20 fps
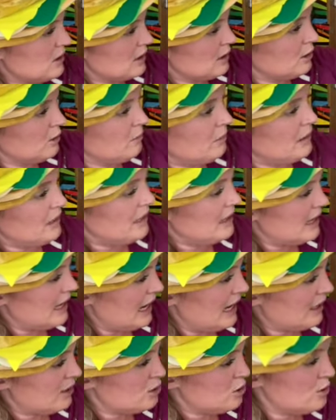little bit of
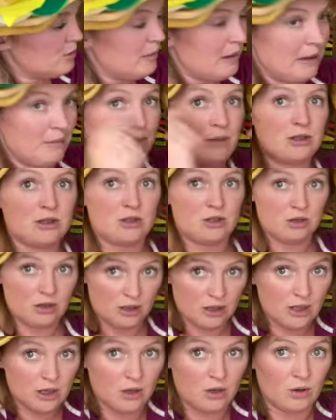the extra paper so that
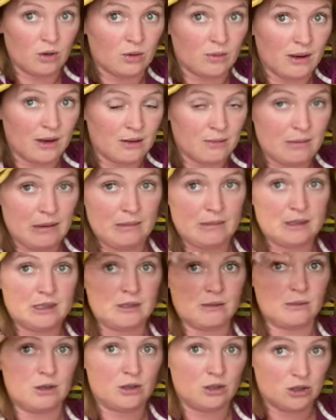it can go around, maybe
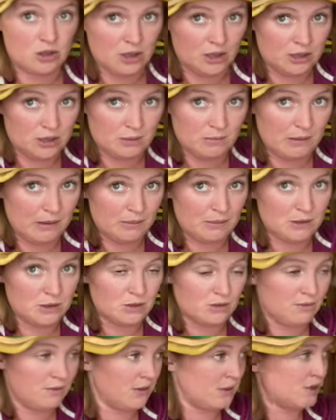some construction paper
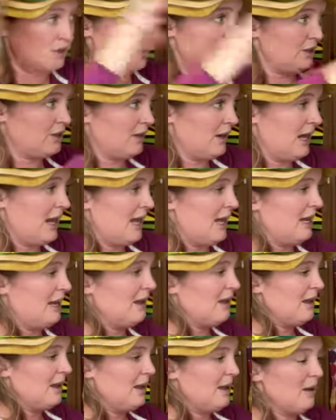so it fits around your head.
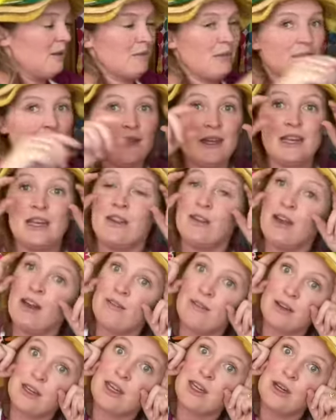But then you'll
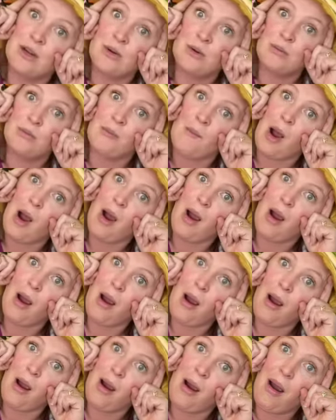have a cute
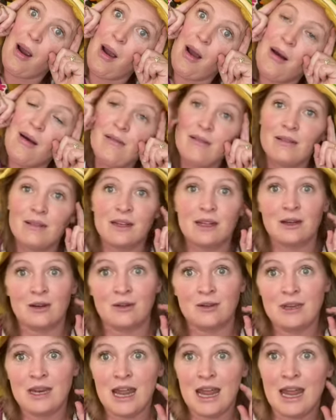little
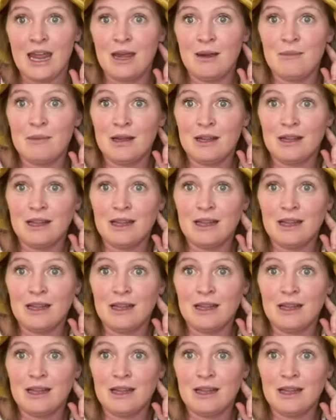name